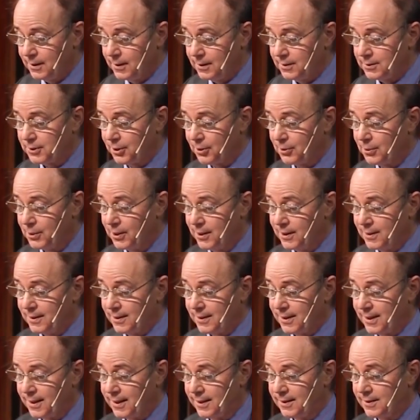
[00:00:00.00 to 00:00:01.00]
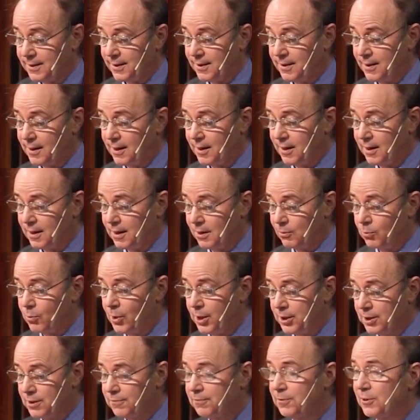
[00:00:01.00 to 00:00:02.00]
So a
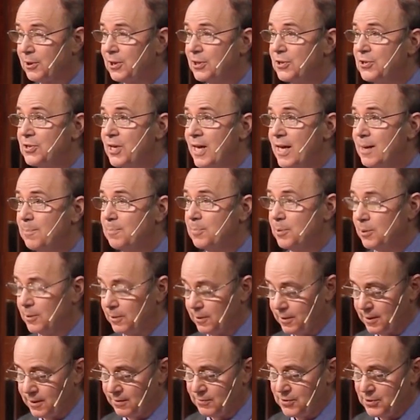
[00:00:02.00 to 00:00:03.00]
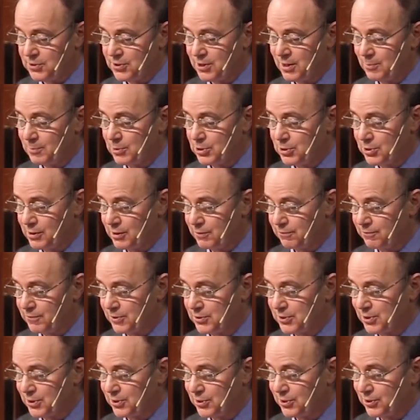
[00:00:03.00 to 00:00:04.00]
wonderful example of the symmetry of
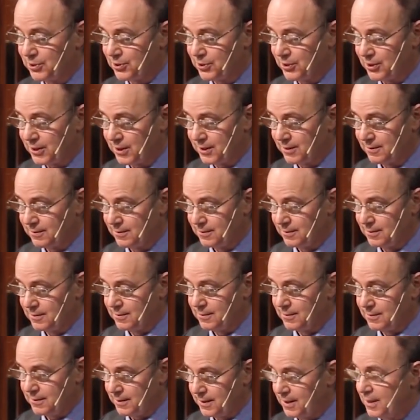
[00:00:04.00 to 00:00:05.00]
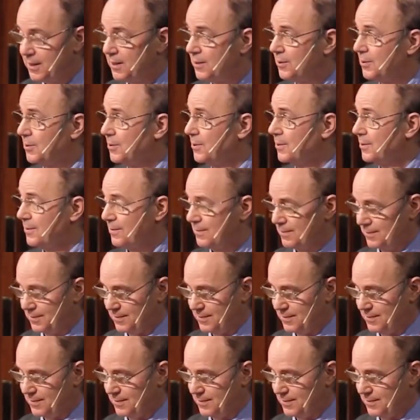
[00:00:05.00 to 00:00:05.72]
physical law is